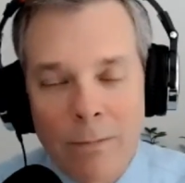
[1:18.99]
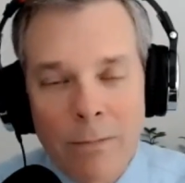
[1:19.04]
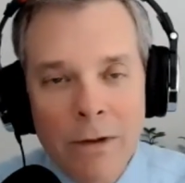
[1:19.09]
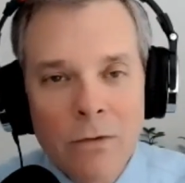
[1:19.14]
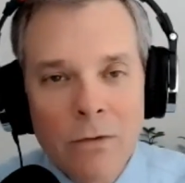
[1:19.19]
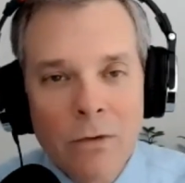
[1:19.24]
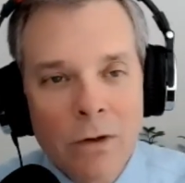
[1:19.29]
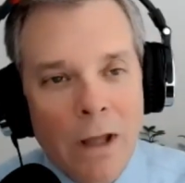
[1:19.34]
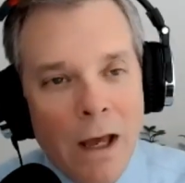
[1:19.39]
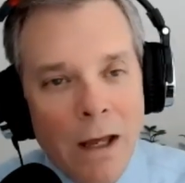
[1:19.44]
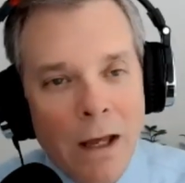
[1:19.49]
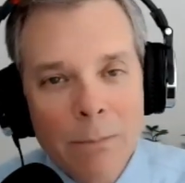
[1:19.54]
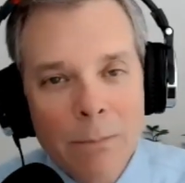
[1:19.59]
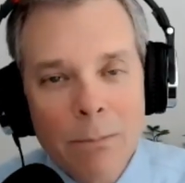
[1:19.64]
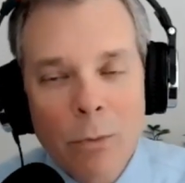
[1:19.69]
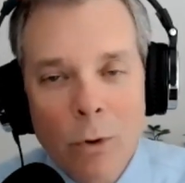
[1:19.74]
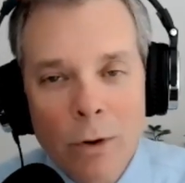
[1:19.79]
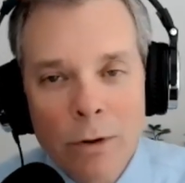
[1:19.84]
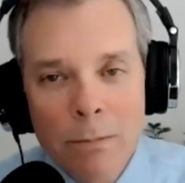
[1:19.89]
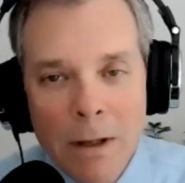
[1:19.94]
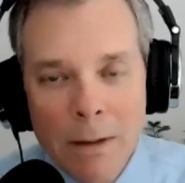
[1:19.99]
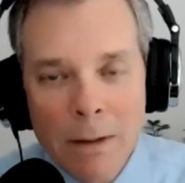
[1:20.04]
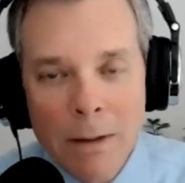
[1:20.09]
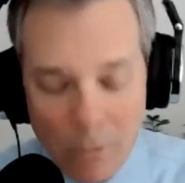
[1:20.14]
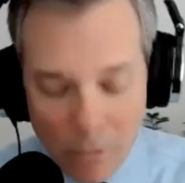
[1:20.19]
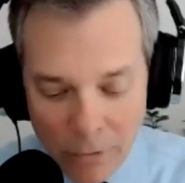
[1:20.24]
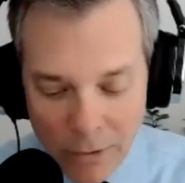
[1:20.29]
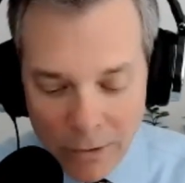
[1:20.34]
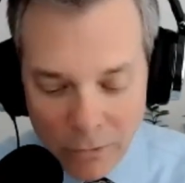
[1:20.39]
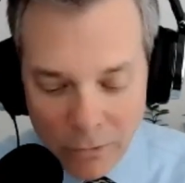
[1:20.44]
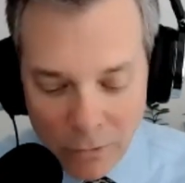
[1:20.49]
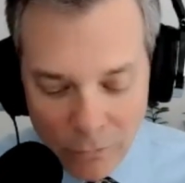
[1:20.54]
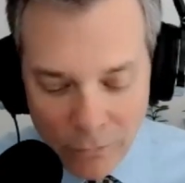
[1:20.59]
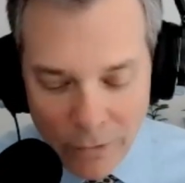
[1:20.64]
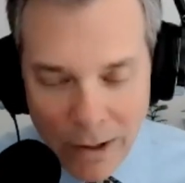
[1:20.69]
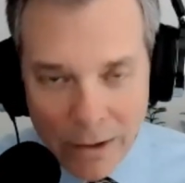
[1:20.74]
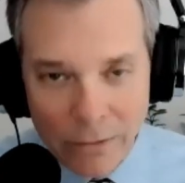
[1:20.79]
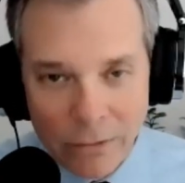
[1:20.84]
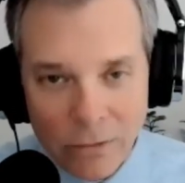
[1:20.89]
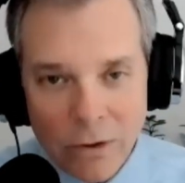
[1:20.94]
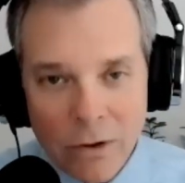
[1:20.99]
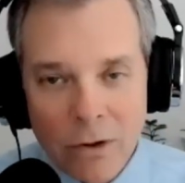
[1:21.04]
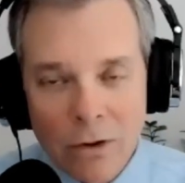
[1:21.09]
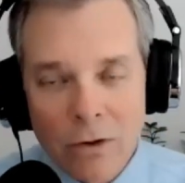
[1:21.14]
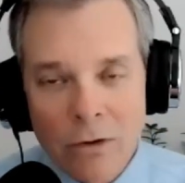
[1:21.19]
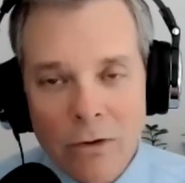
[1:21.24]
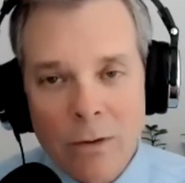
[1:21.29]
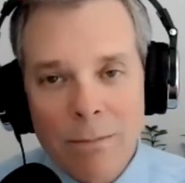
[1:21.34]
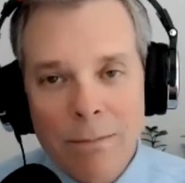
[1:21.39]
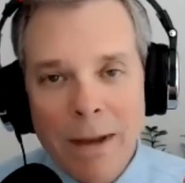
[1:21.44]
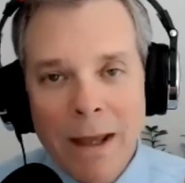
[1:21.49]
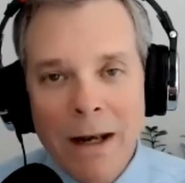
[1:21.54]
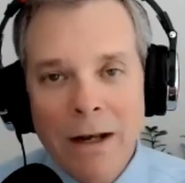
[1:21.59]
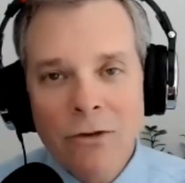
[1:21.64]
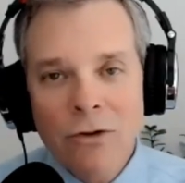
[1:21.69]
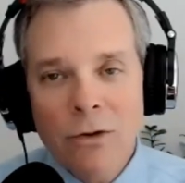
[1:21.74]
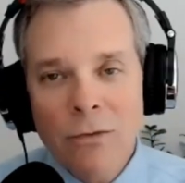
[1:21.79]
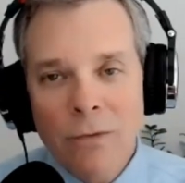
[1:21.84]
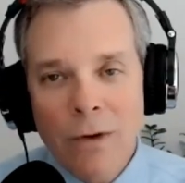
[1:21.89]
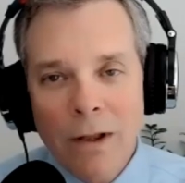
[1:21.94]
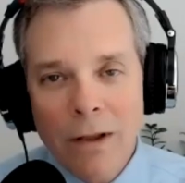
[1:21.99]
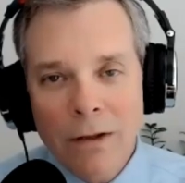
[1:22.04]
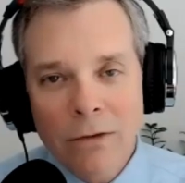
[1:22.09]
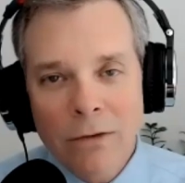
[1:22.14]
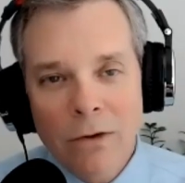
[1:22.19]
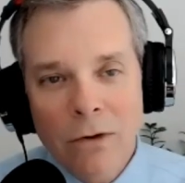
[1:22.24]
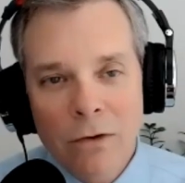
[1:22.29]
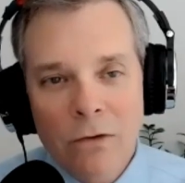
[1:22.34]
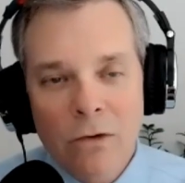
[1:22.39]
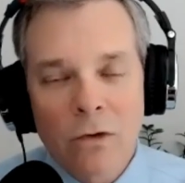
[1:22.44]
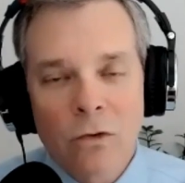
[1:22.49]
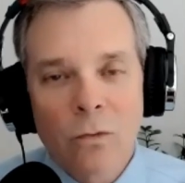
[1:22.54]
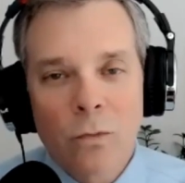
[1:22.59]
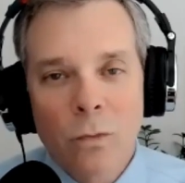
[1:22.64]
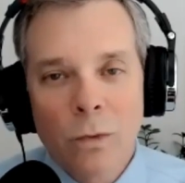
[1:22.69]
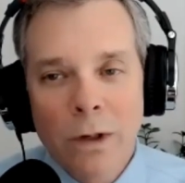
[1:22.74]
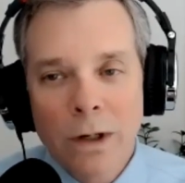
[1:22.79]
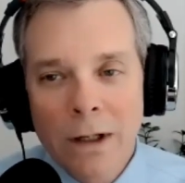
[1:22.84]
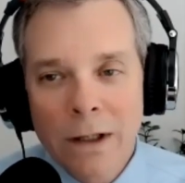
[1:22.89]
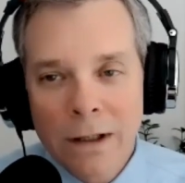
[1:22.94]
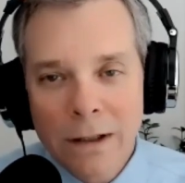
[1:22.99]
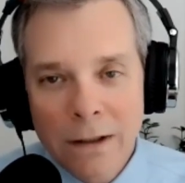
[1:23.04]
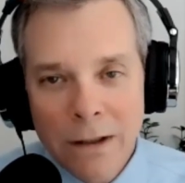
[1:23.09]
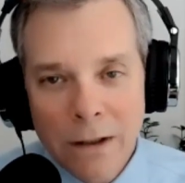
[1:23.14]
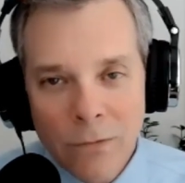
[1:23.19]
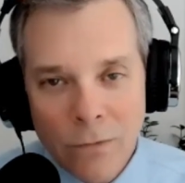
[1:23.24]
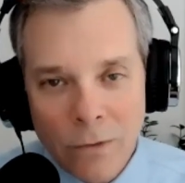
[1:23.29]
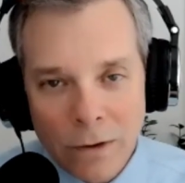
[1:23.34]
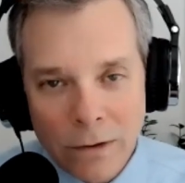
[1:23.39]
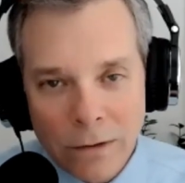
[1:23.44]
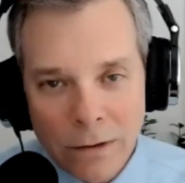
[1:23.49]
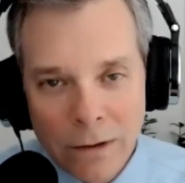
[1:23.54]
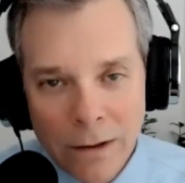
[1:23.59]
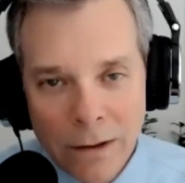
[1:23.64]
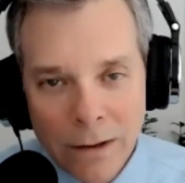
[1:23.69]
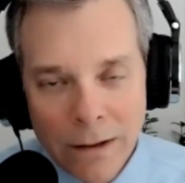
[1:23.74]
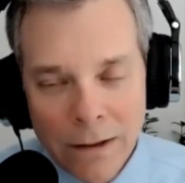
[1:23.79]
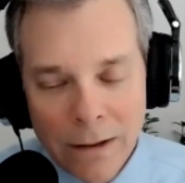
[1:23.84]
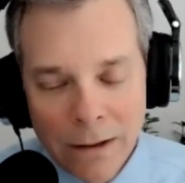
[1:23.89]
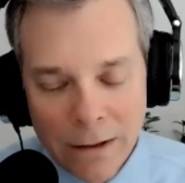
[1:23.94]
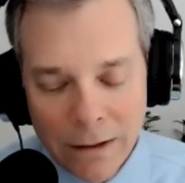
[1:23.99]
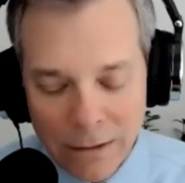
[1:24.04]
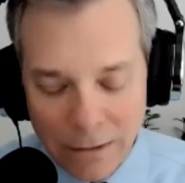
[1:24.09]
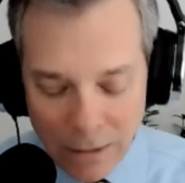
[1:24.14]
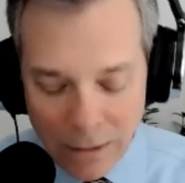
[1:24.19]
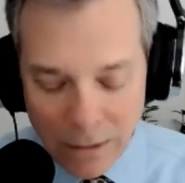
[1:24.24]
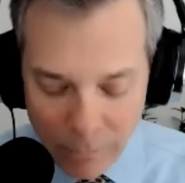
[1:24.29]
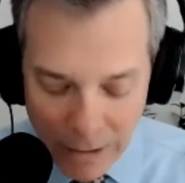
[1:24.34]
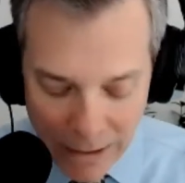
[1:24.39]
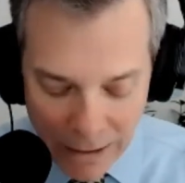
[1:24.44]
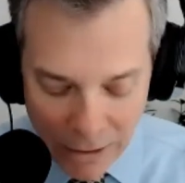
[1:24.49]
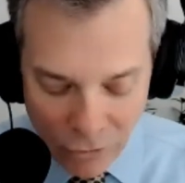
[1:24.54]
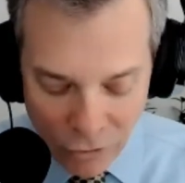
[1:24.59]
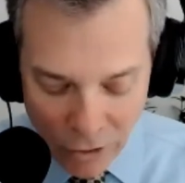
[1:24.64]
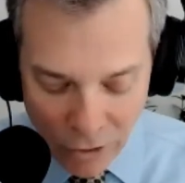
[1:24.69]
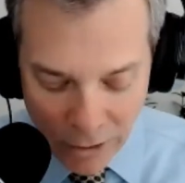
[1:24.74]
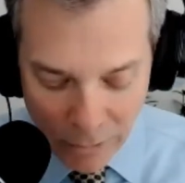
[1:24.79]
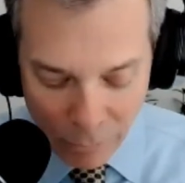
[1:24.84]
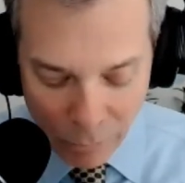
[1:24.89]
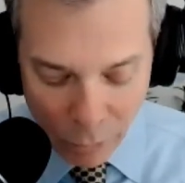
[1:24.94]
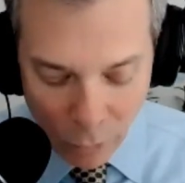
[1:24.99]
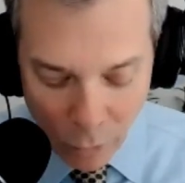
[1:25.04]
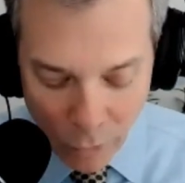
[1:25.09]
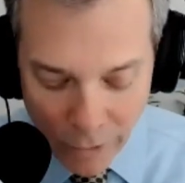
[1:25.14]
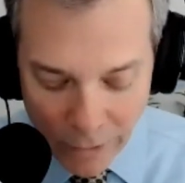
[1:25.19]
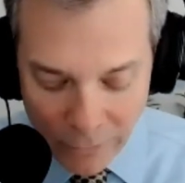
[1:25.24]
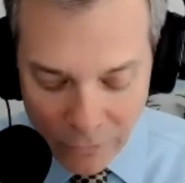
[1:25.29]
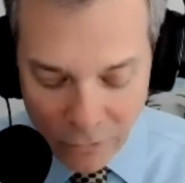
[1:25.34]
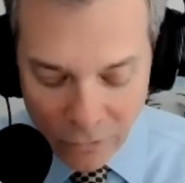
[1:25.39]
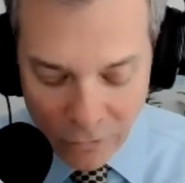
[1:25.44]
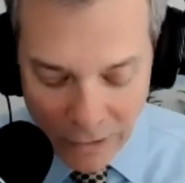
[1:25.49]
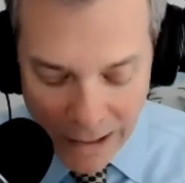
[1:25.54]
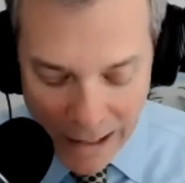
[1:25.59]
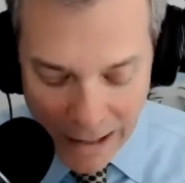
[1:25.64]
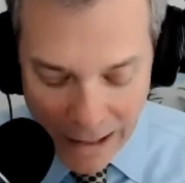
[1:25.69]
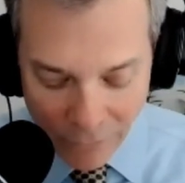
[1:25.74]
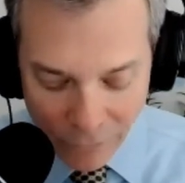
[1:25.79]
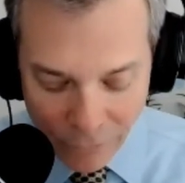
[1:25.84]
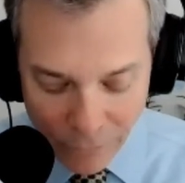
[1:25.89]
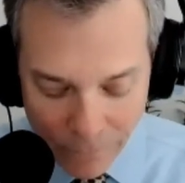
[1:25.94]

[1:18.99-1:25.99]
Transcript: These are non-employed people. These are volunteers, and managing volunteers is really different than managing employed staff.